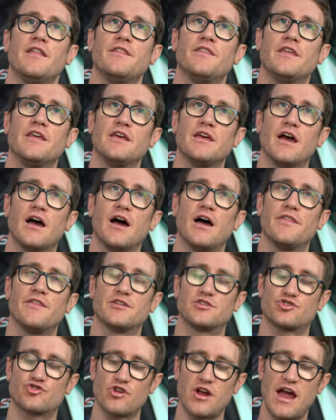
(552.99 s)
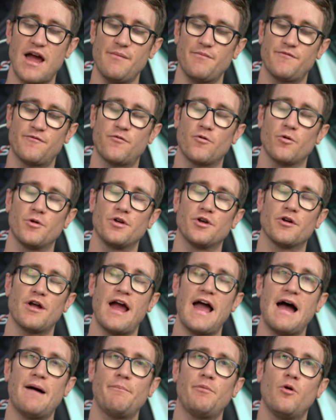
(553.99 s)
the, uh, the strap for your
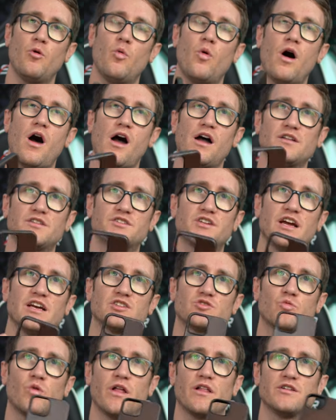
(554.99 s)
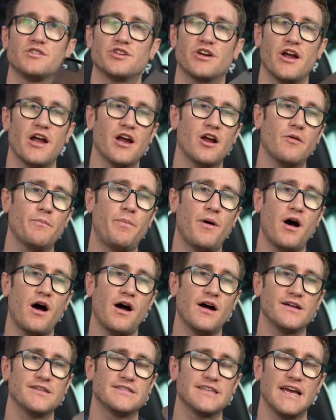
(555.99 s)
Apple Watch, as well as your
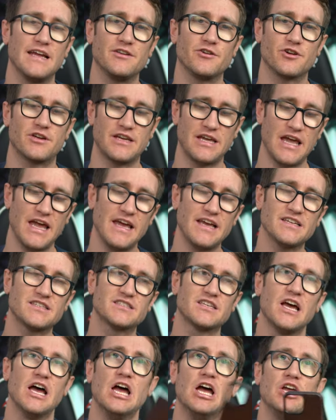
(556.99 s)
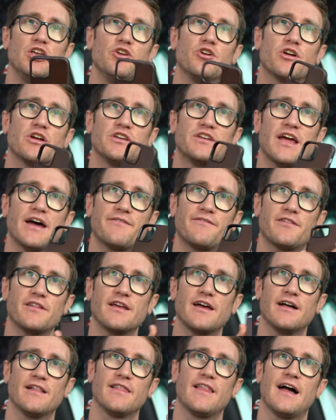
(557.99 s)
AirPods and your case. You can
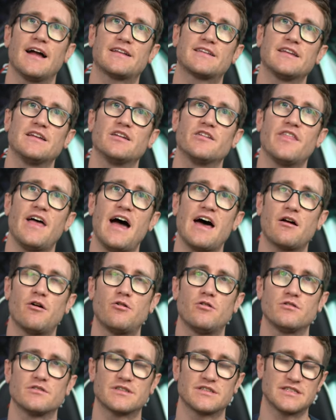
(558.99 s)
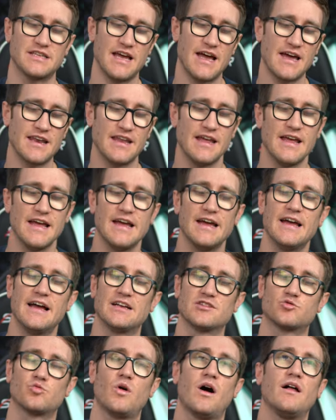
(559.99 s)
definitely elect into that whole set,
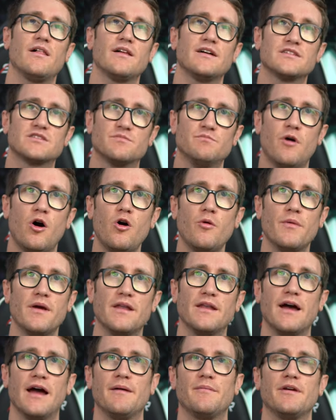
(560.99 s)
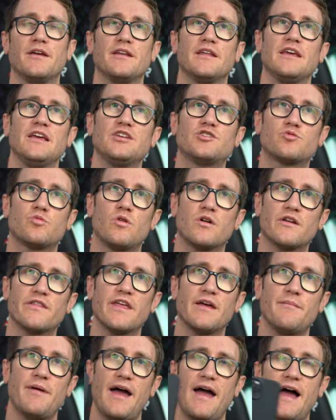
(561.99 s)
as well as Moment. I mean, each one of
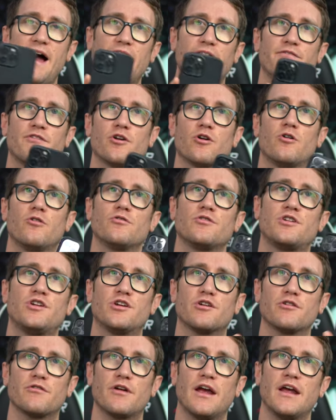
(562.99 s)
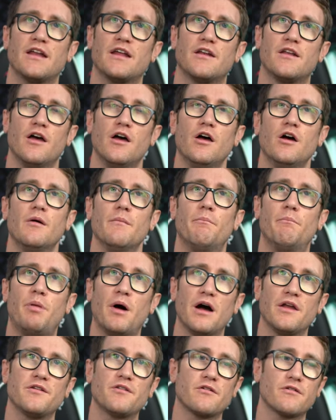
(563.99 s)
them have their own curated
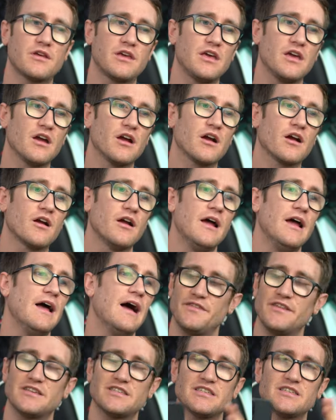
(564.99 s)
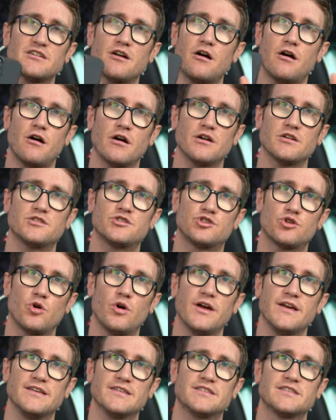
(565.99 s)
bundle here. This is a hard
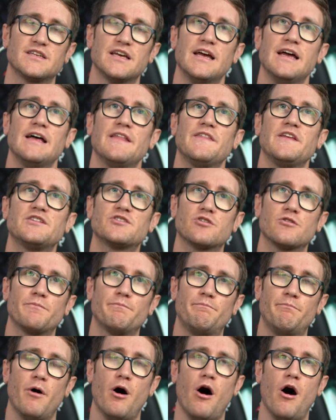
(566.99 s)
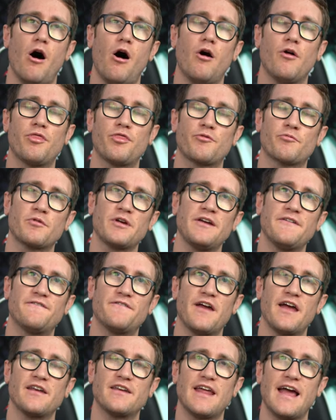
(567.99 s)
choice. These are all three
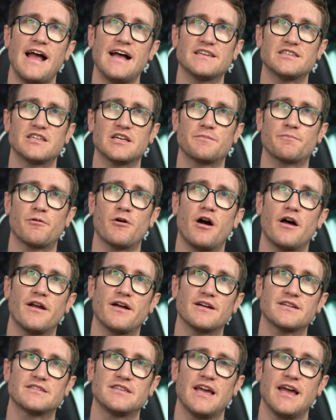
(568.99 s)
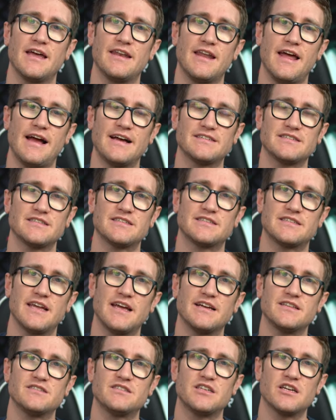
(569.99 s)
fantastic products, and as it
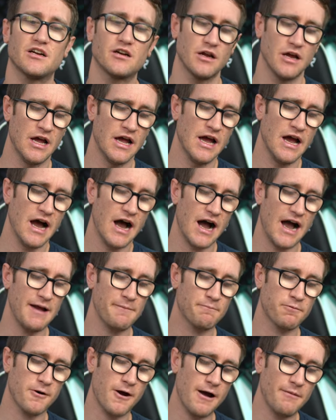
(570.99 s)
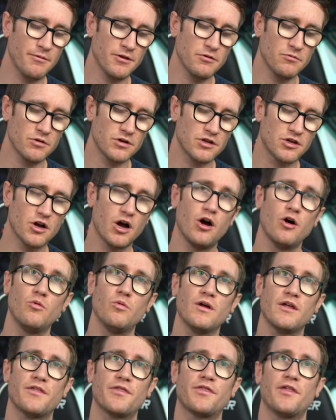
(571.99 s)
stands here, I probably would go
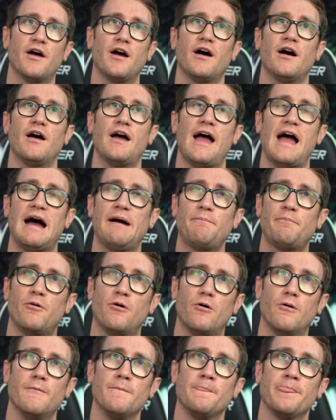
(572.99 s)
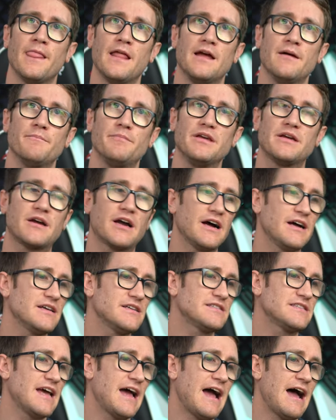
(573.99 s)
with uh, Apple
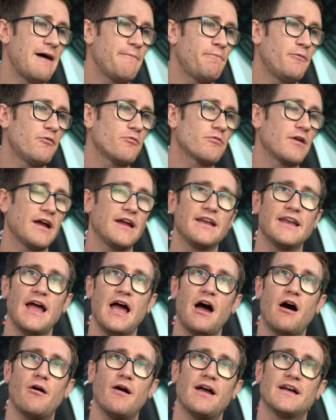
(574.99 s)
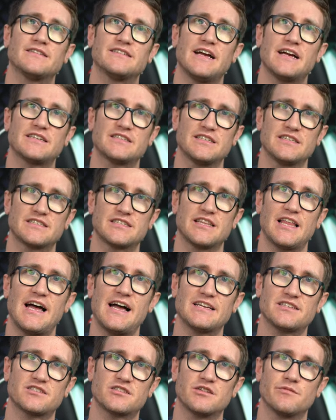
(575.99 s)
because Apple right now has actually
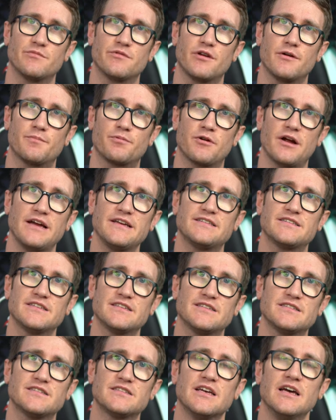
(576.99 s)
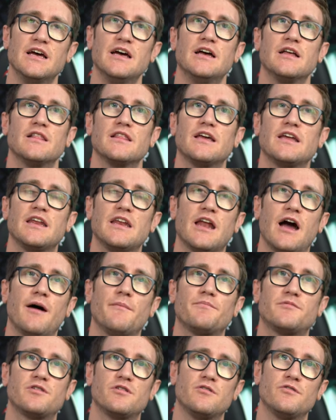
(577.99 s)
slashed some of their prices leading
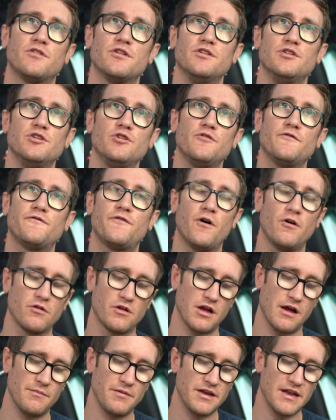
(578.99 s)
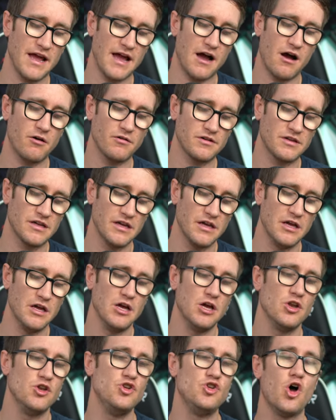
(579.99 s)
up to the new phone coming out.
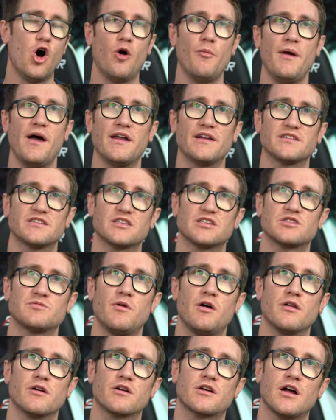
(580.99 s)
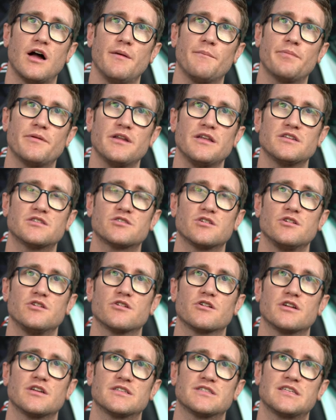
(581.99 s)
Nomad is a smaller company, so
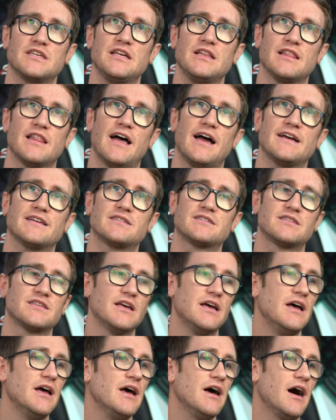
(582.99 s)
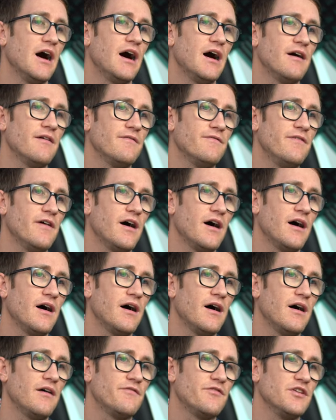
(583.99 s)
you're going to see less of,
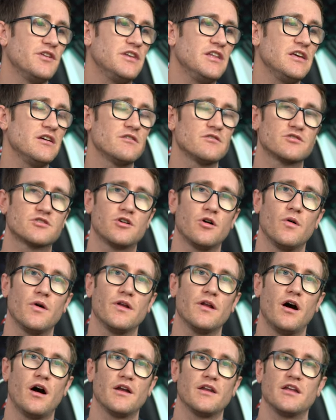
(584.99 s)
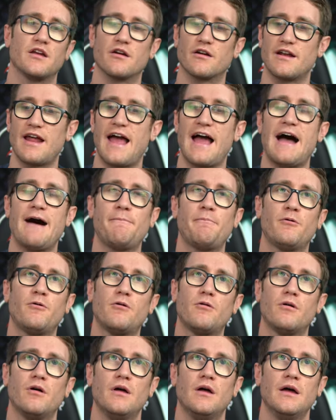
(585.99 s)
uh, of the deals going on here. And
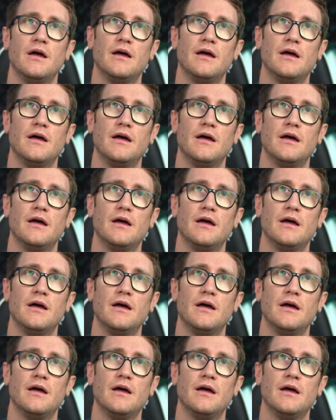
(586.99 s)
Apple